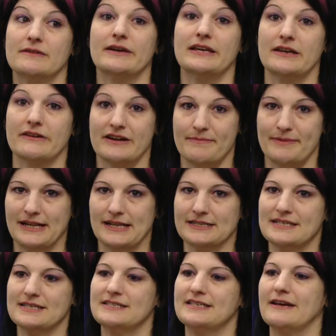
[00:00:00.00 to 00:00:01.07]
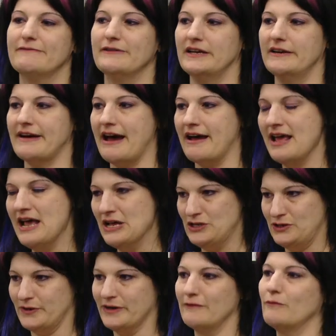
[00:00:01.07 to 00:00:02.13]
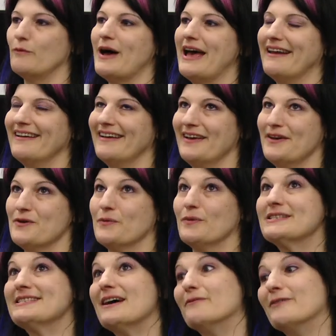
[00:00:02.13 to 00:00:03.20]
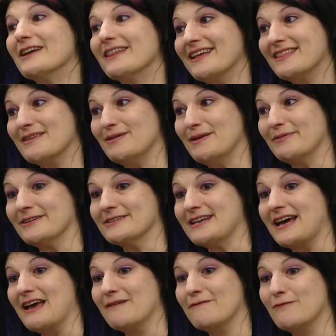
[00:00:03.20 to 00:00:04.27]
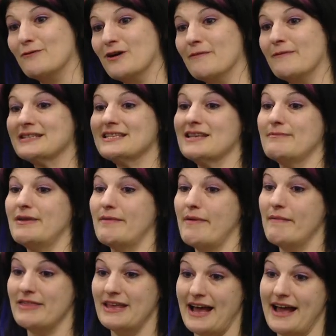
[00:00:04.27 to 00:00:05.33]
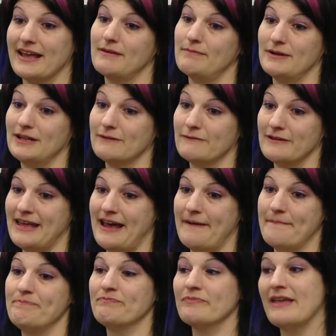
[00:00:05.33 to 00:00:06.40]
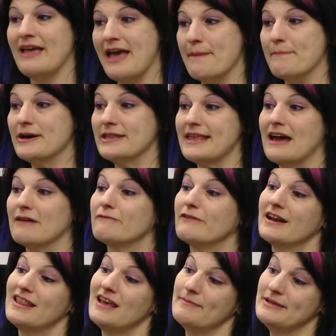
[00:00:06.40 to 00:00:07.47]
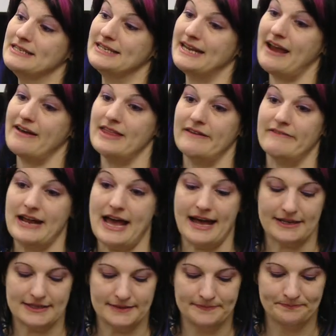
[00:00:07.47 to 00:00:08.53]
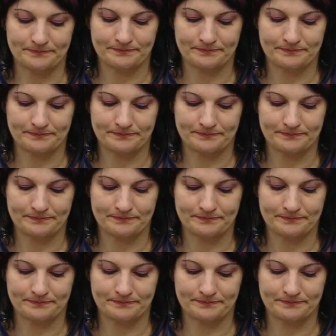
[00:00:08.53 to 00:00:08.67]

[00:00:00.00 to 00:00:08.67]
you a year to build. Instead, figure out sort of what what's that one thing that people are dying for, what's the minimum thing I can build for them, and put that in front of them and see how they react.